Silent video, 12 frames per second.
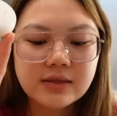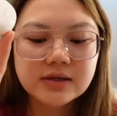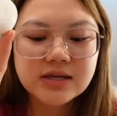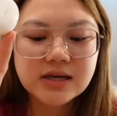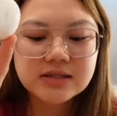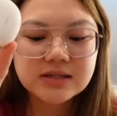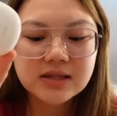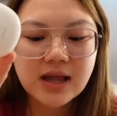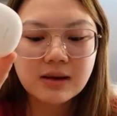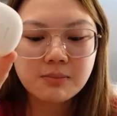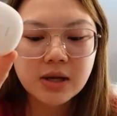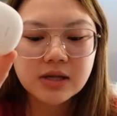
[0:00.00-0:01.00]
This has
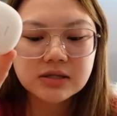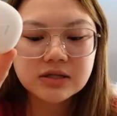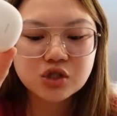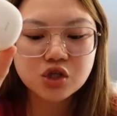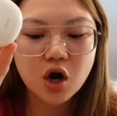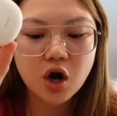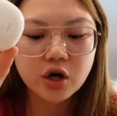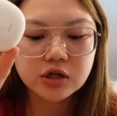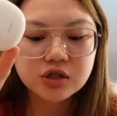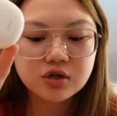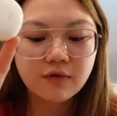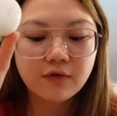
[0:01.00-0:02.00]
10 minutes
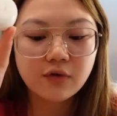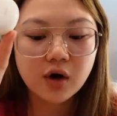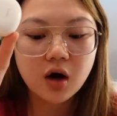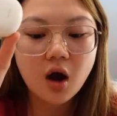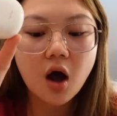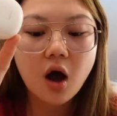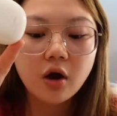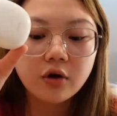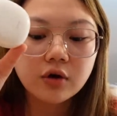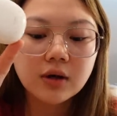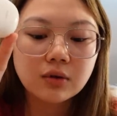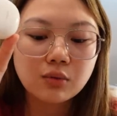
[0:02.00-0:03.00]
charge for
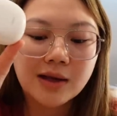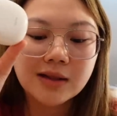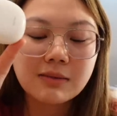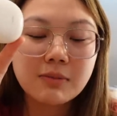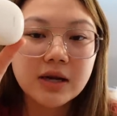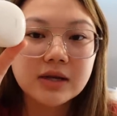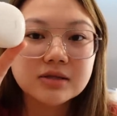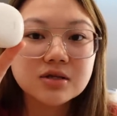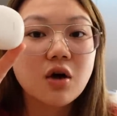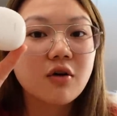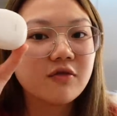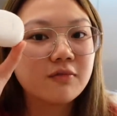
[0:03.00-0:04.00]
120 minutes
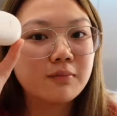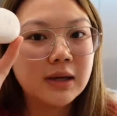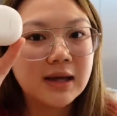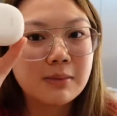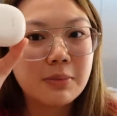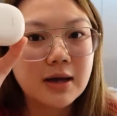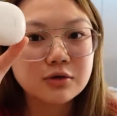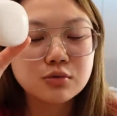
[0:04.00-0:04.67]
of playback.